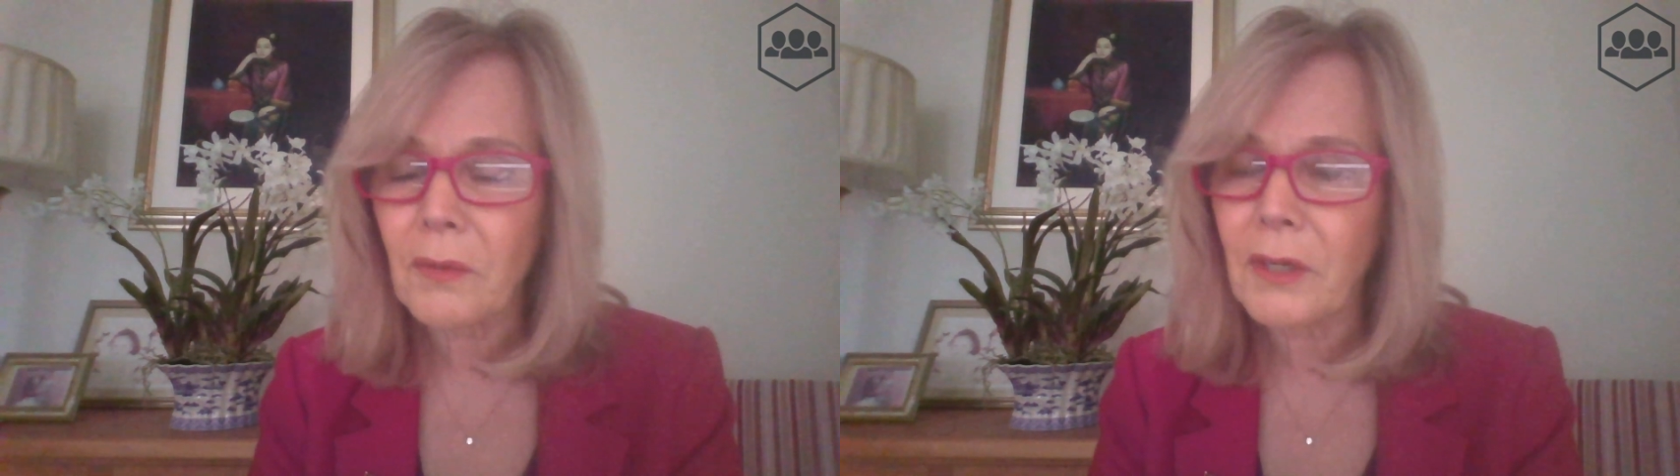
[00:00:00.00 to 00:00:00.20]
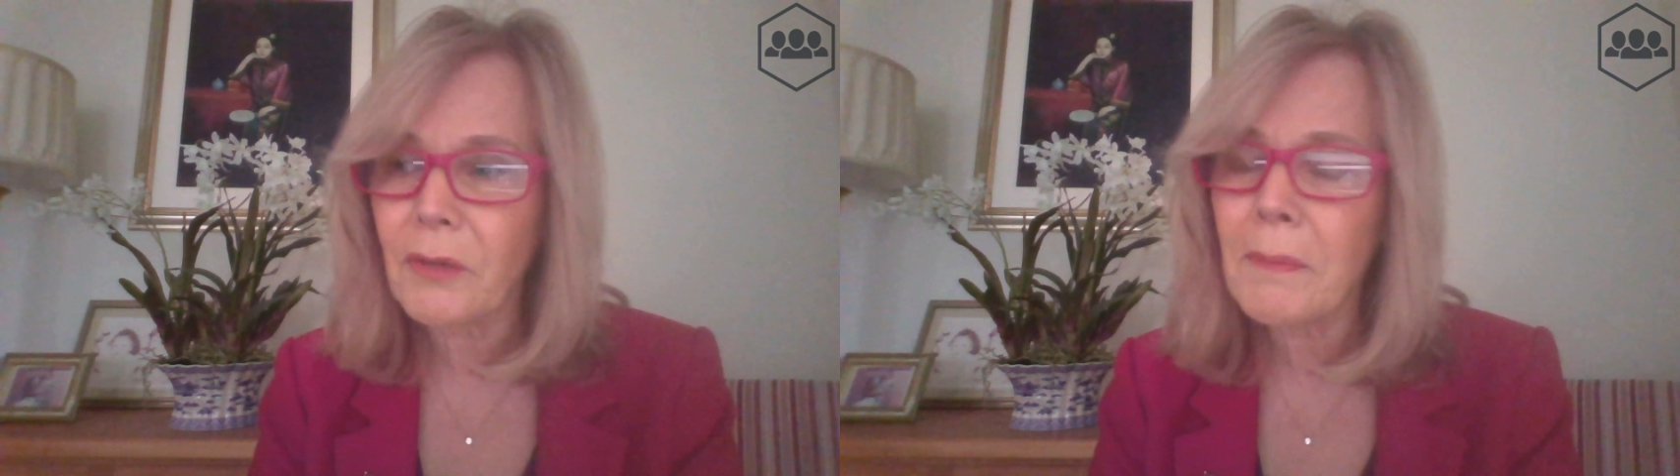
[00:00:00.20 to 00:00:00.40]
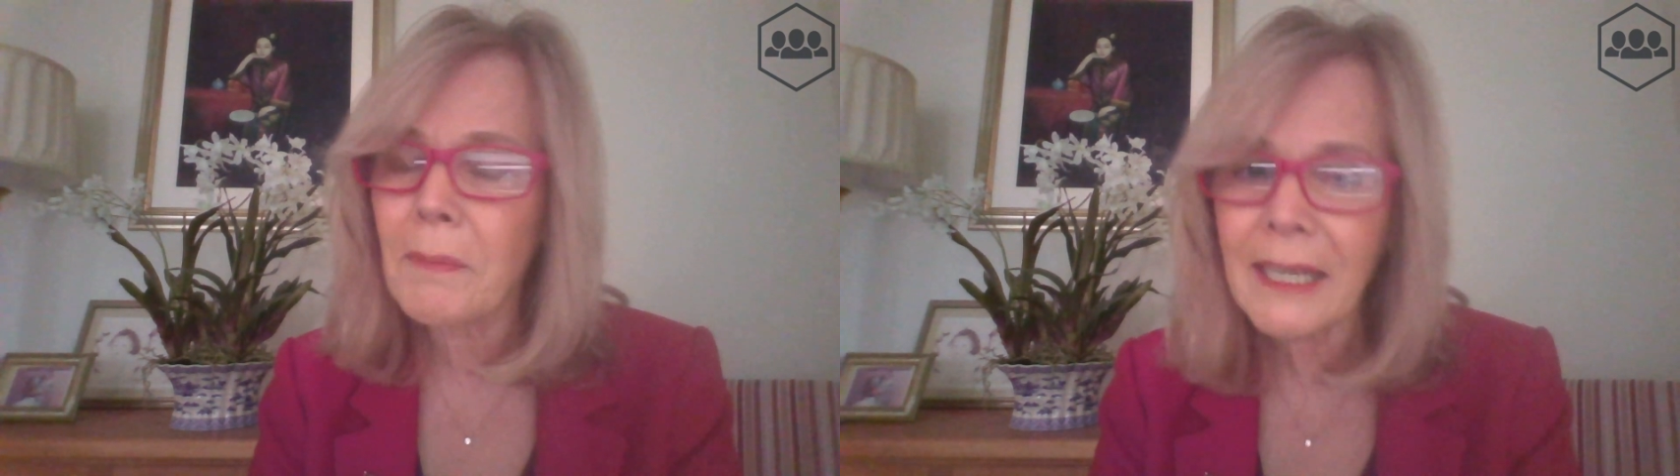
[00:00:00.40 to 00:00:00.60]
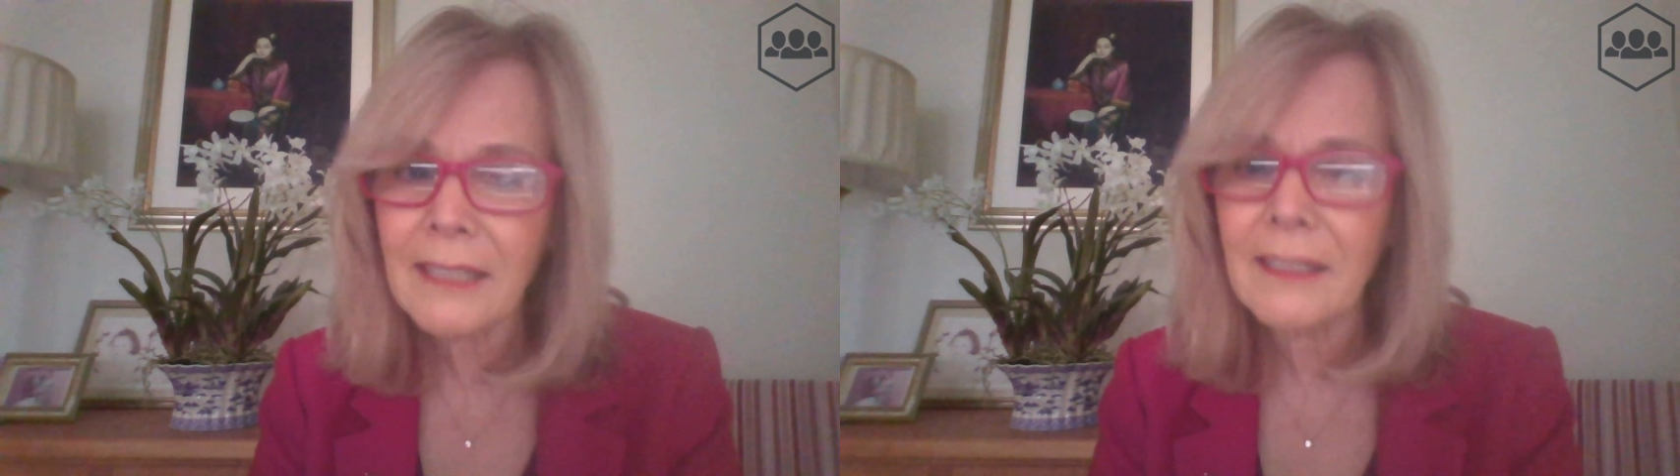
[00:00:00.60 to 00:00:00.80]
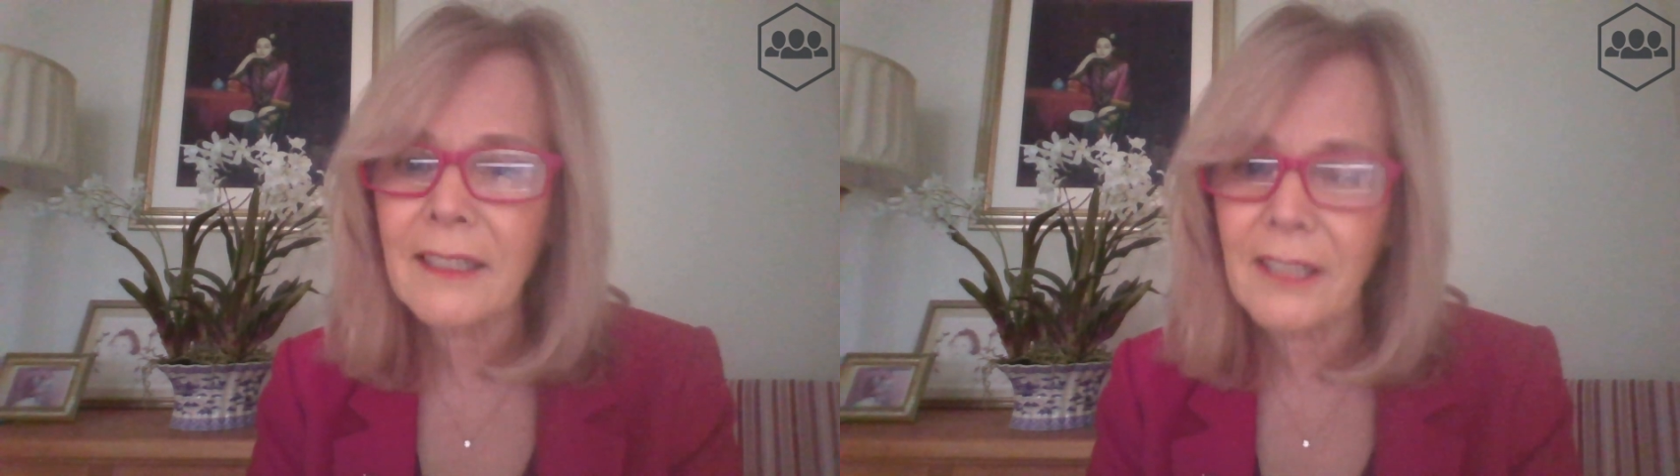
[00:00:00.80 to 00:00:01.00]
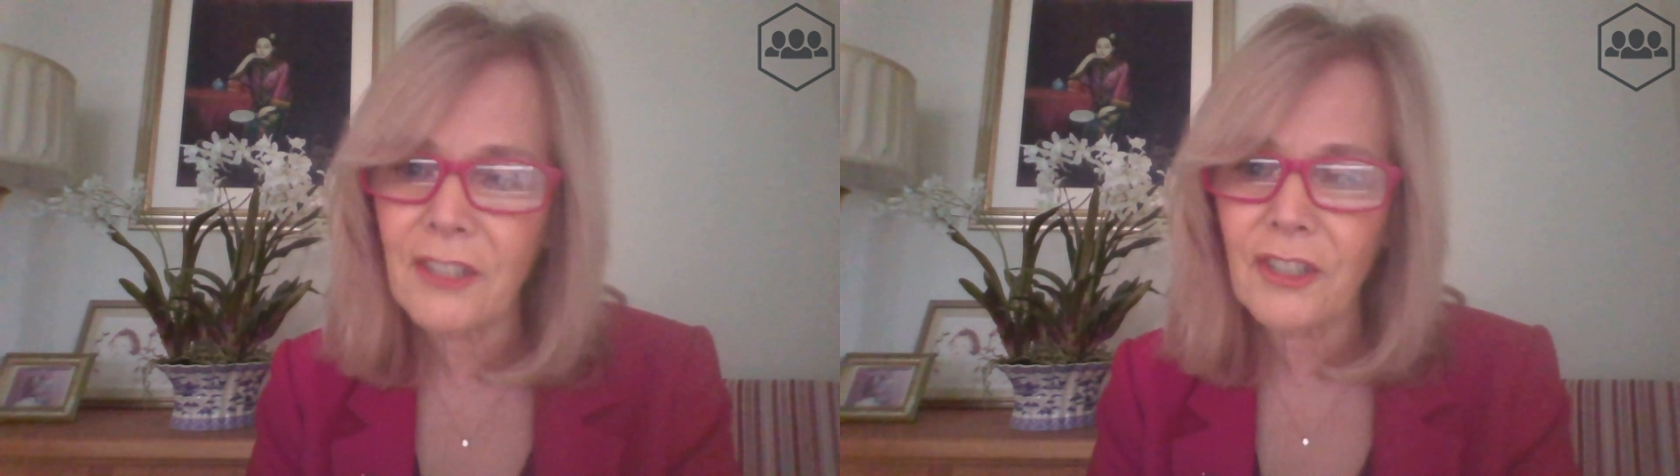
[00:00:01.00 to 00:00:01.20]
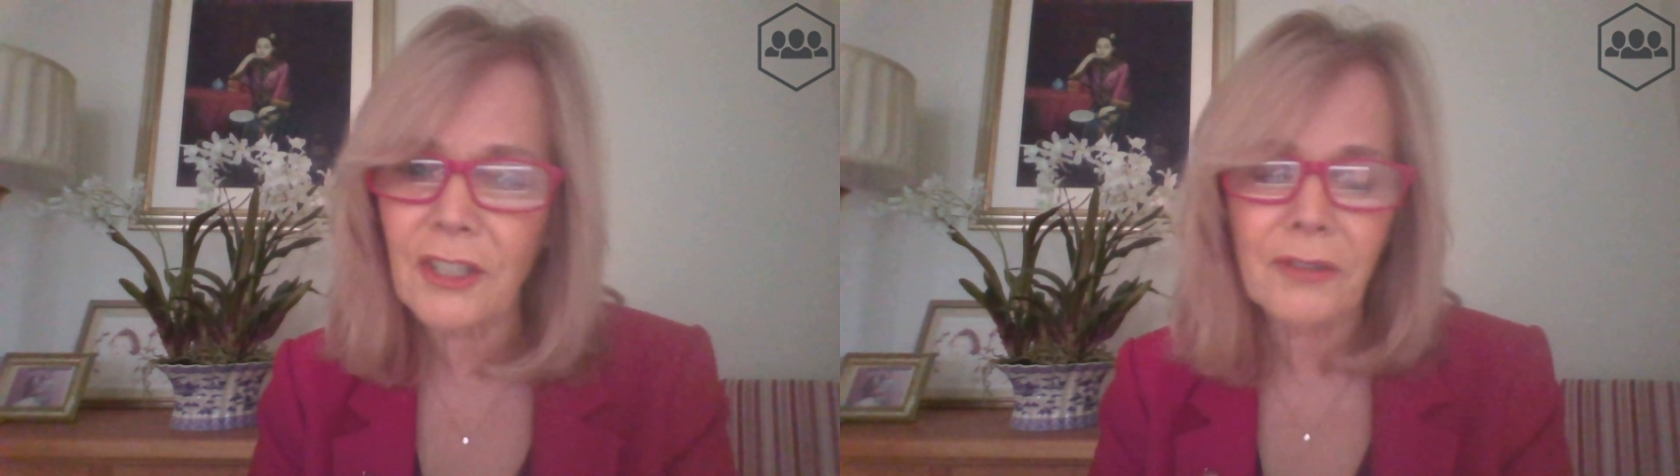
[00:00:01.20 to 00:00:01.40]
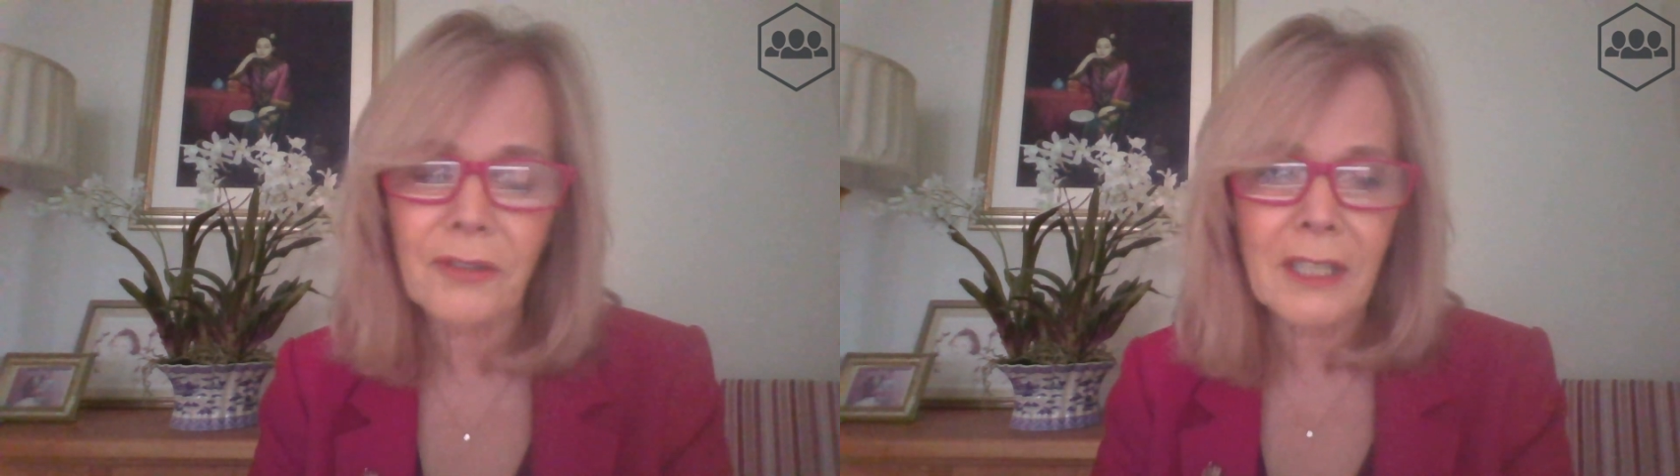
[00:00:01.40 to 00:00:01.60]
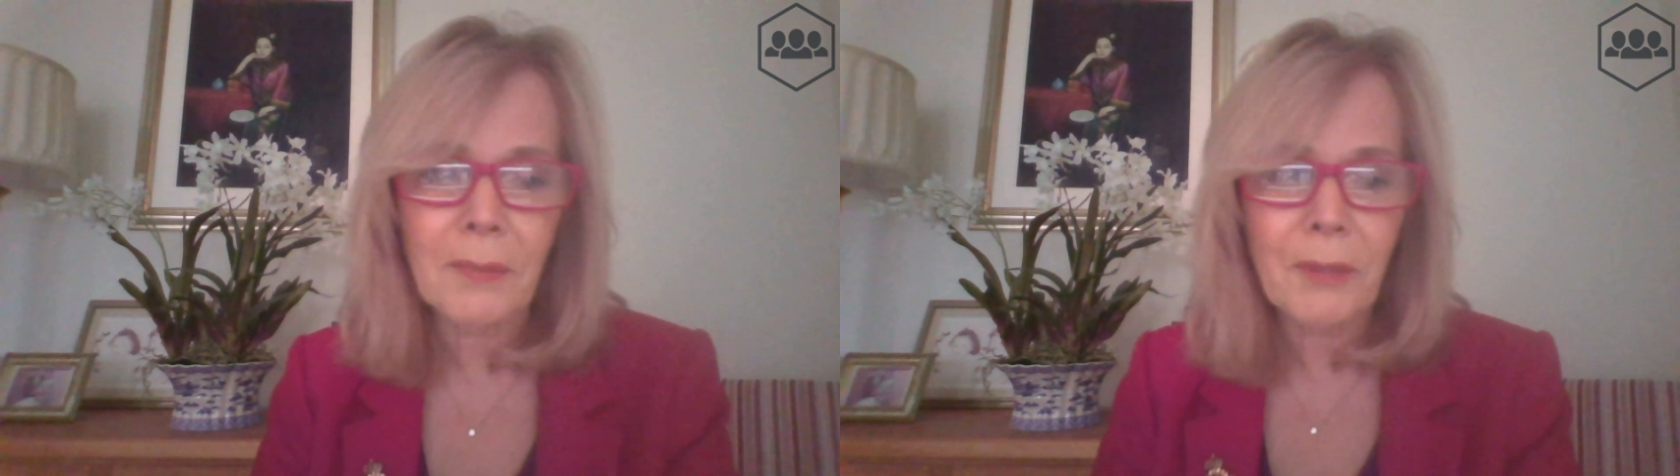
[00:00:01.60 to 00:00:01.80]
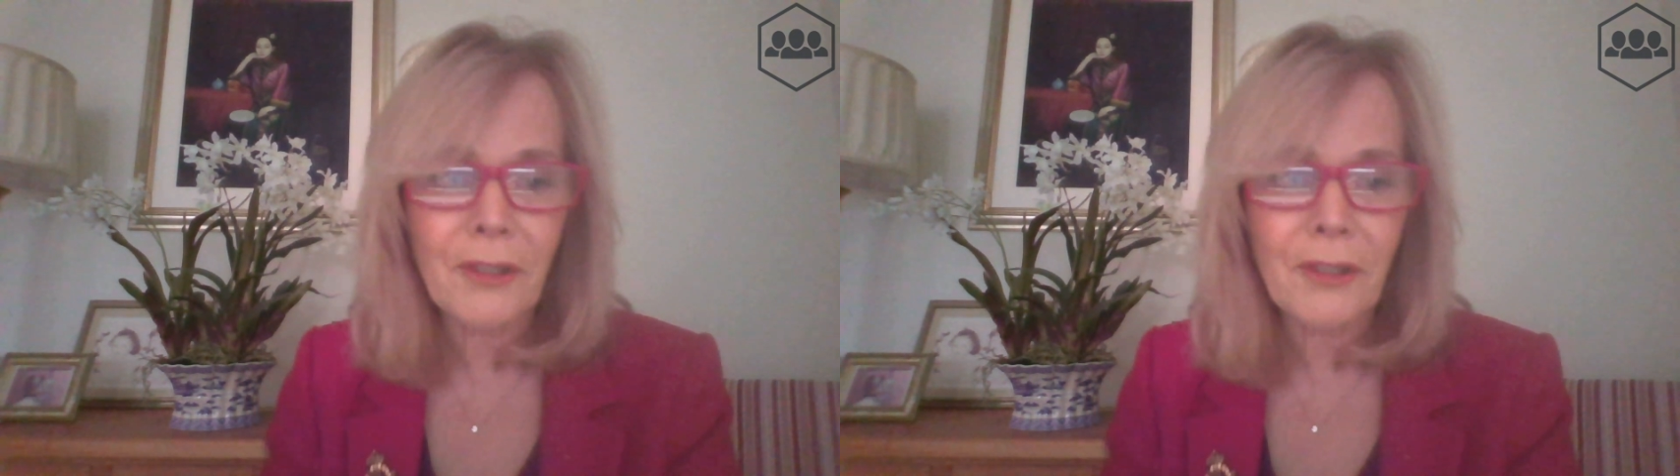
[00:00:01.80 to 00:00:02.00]
we're reminding the
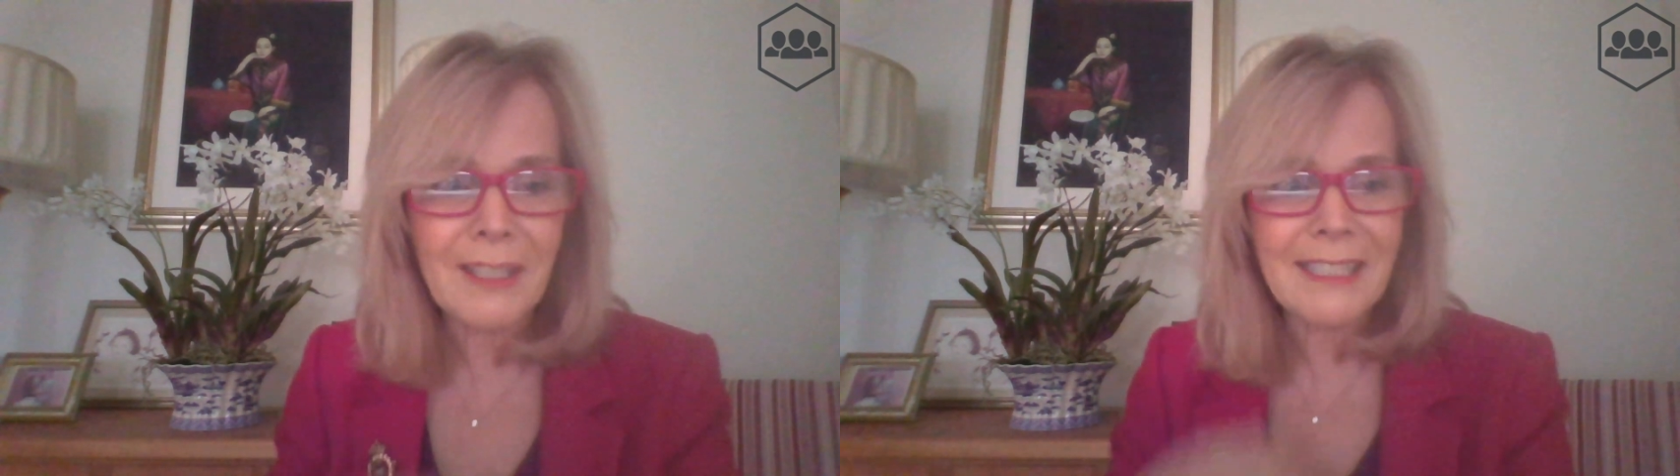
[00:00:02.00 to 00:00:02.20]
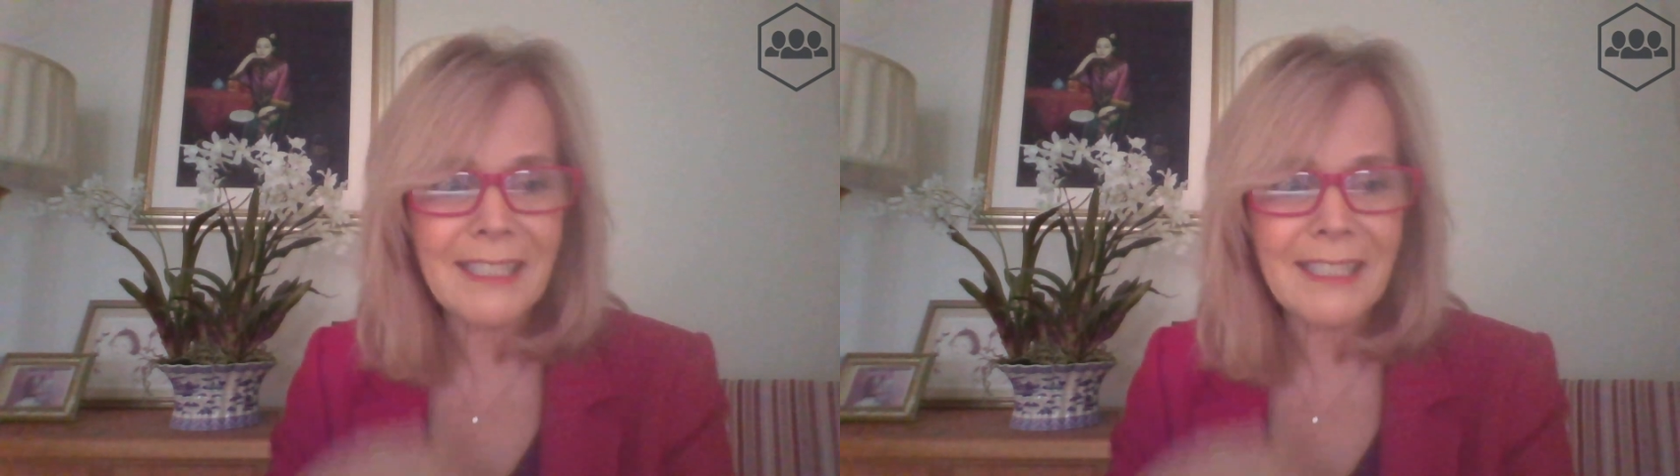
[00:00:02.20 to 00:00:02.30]
children about